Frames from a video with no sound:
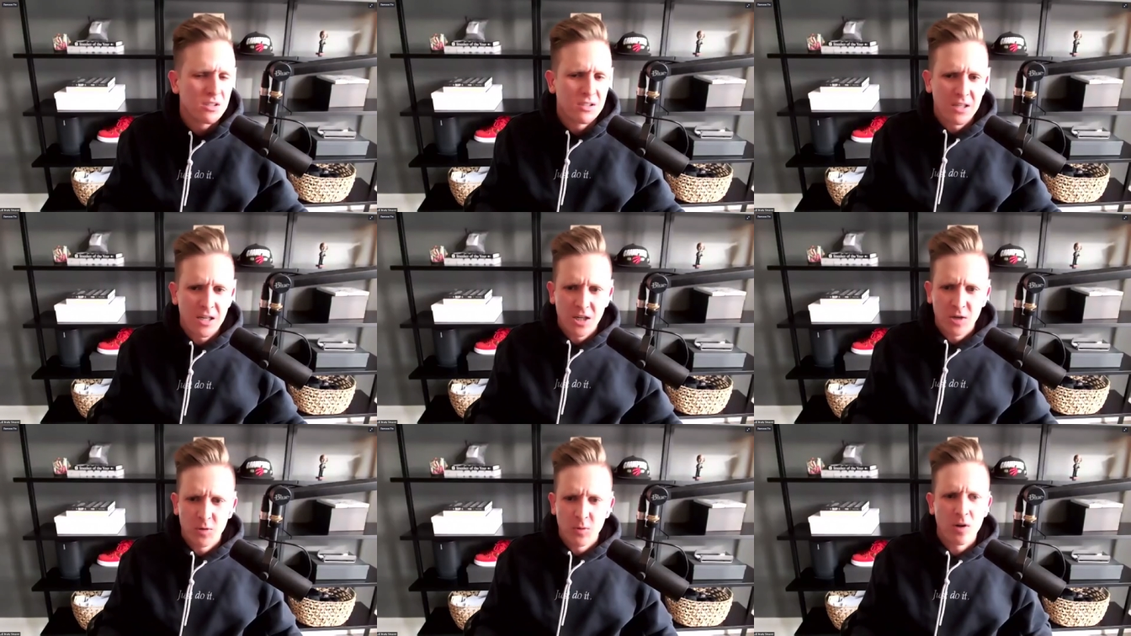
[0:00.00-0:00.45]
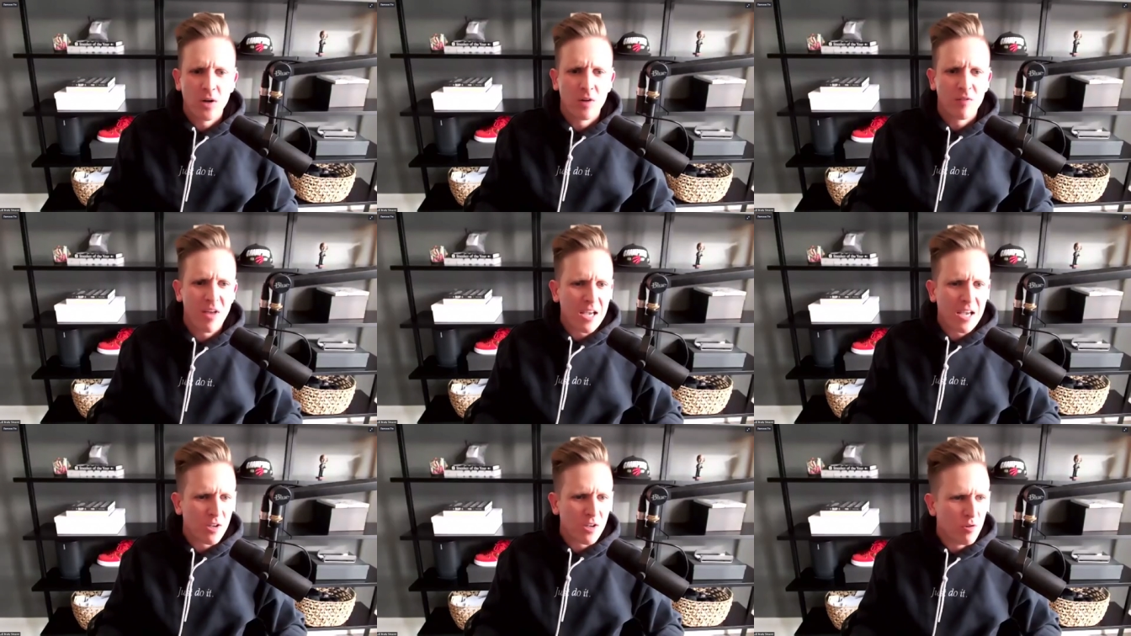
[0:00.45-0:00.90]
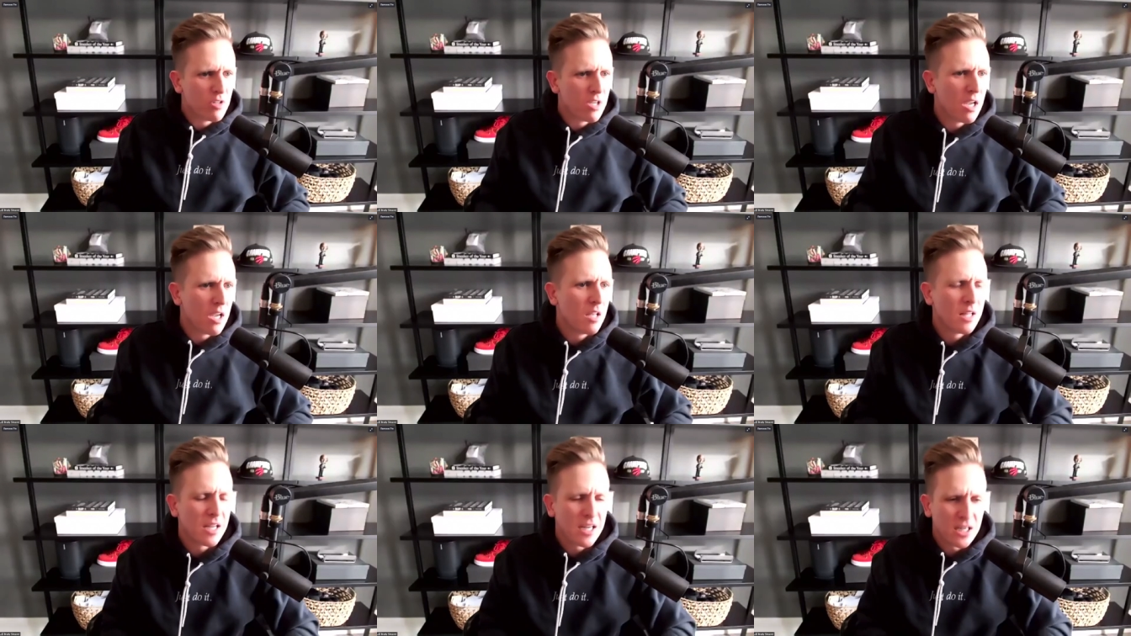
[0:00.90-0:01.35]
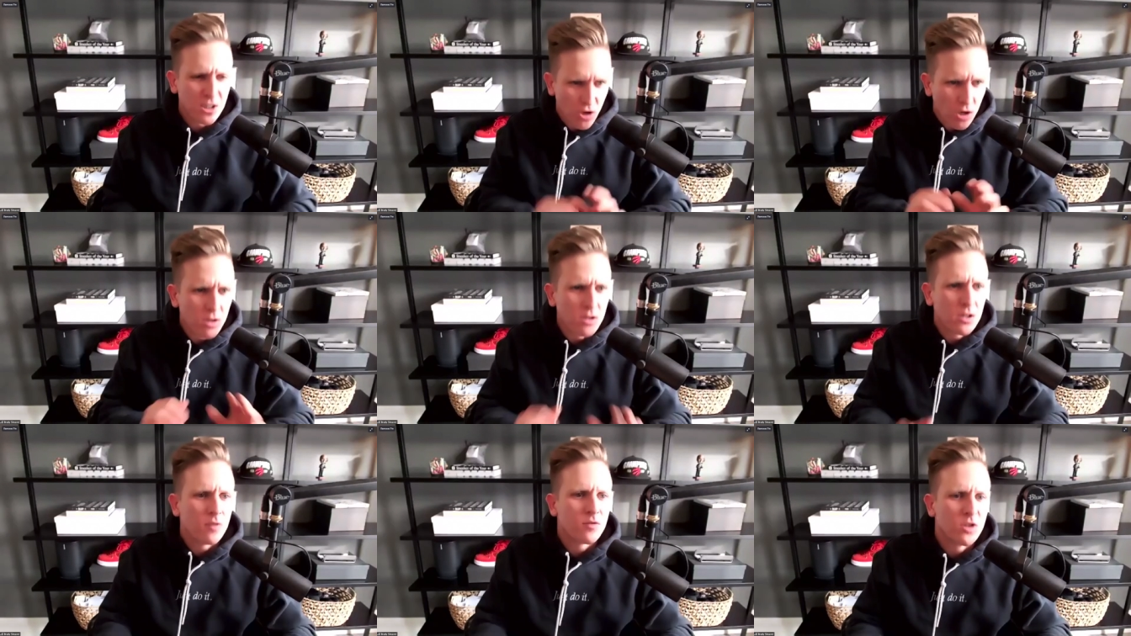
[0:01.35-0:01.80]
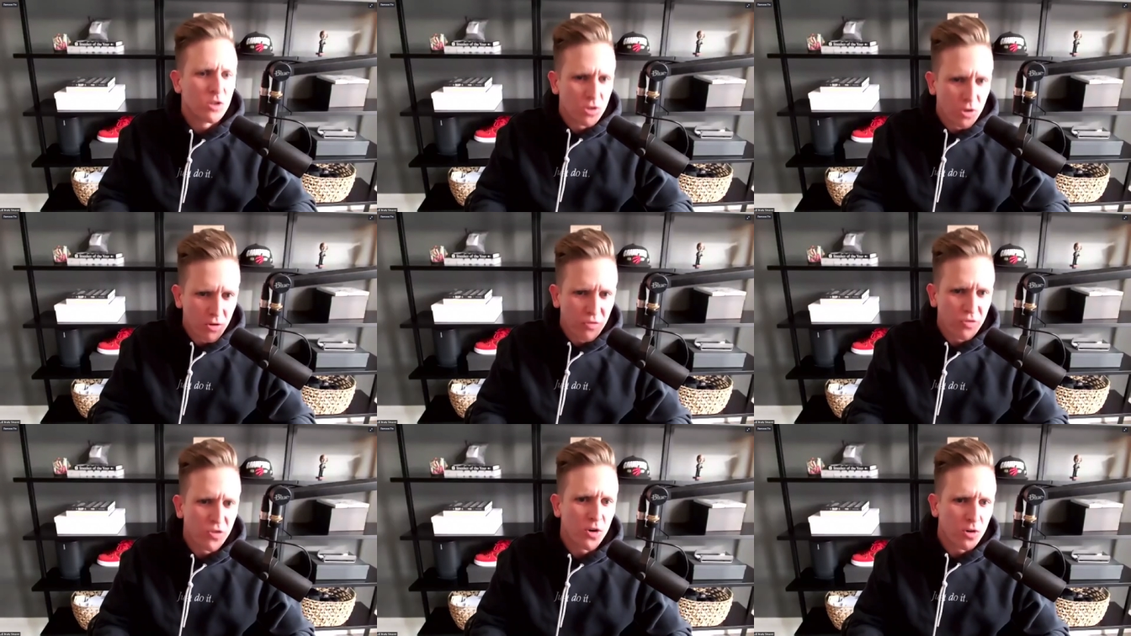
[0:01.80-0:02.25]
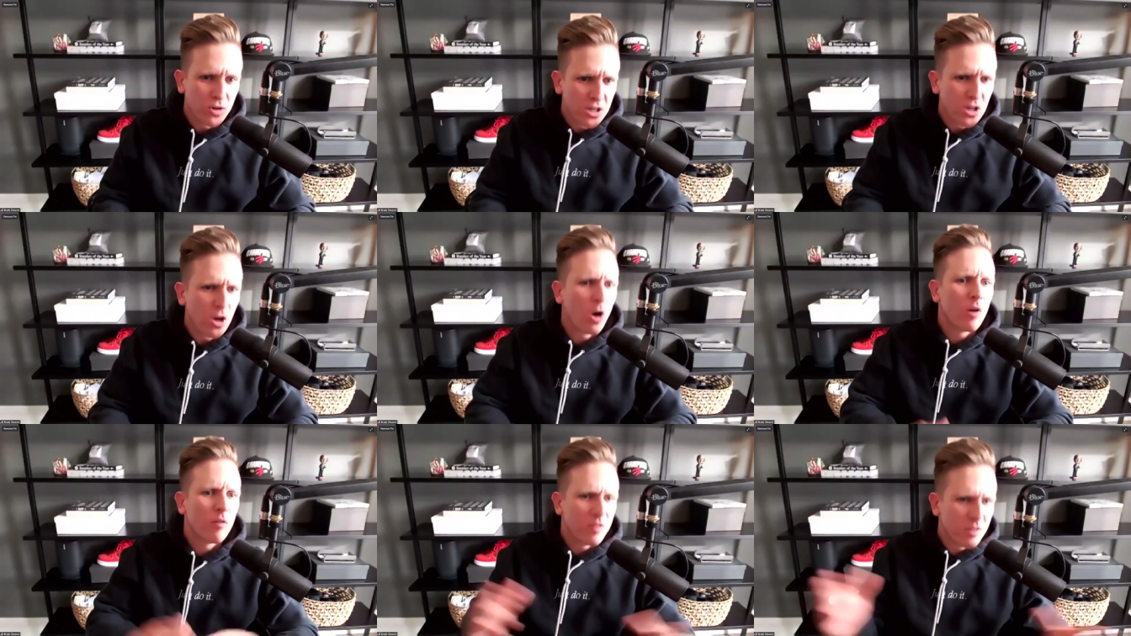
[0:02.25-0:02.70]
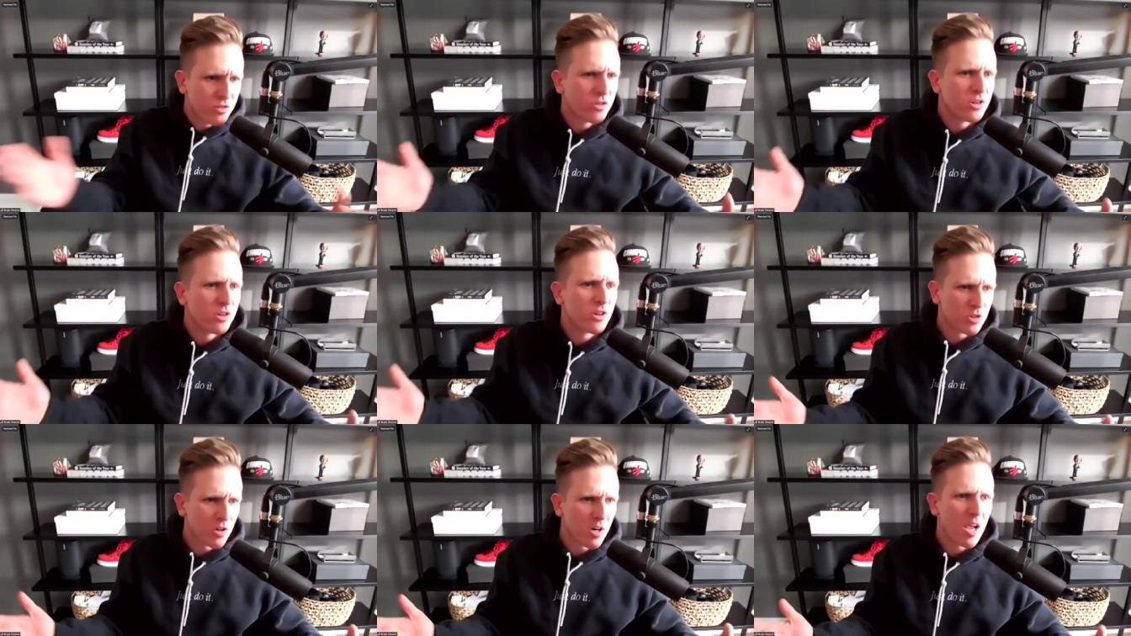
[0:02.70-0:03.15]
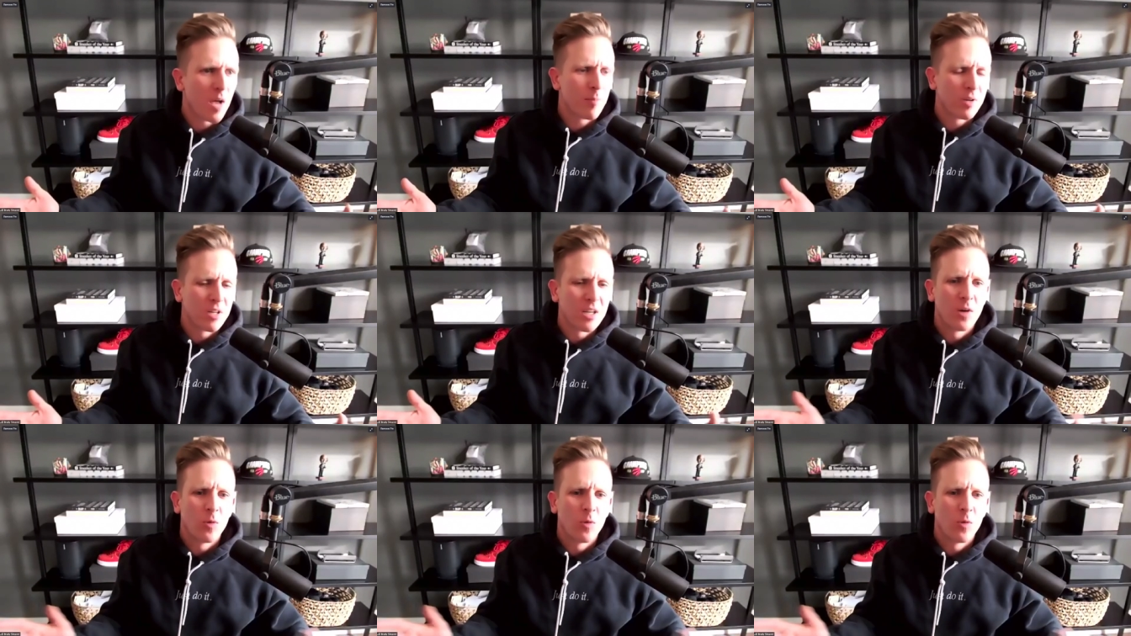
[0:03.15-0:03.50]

a second round of accutane like it's hard enough to turn 30 all these things are happening at